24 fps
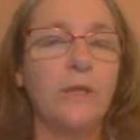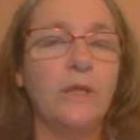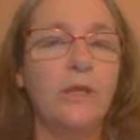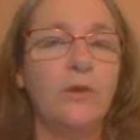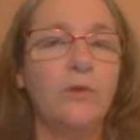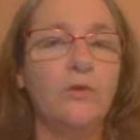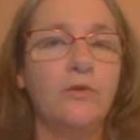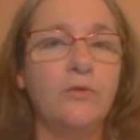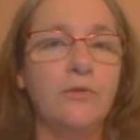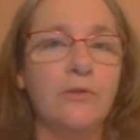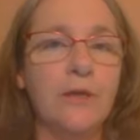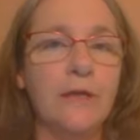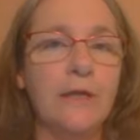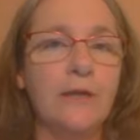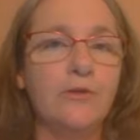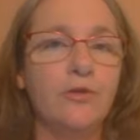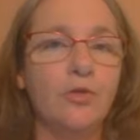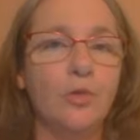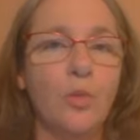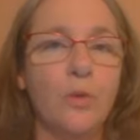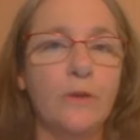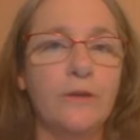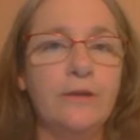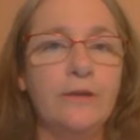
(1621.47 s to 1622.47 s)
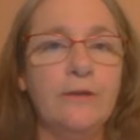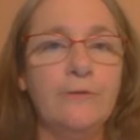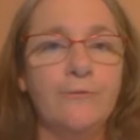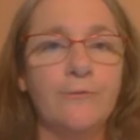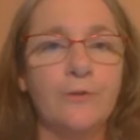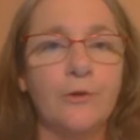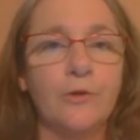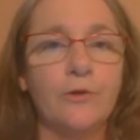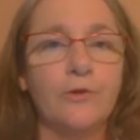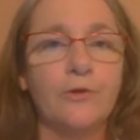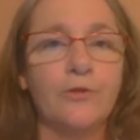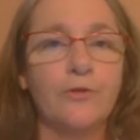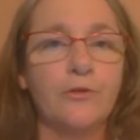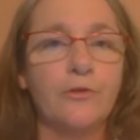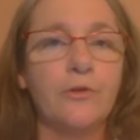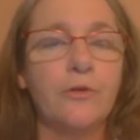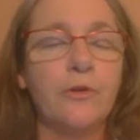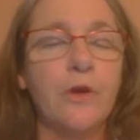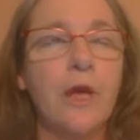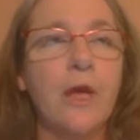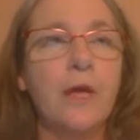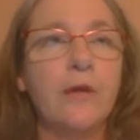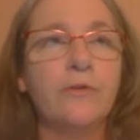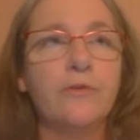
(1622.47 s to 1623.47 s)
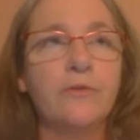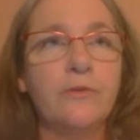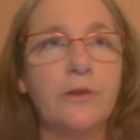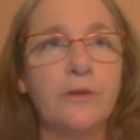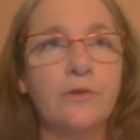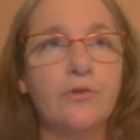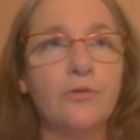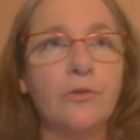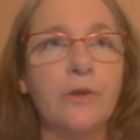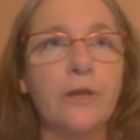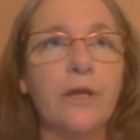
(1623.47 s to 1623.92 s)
you see 21st century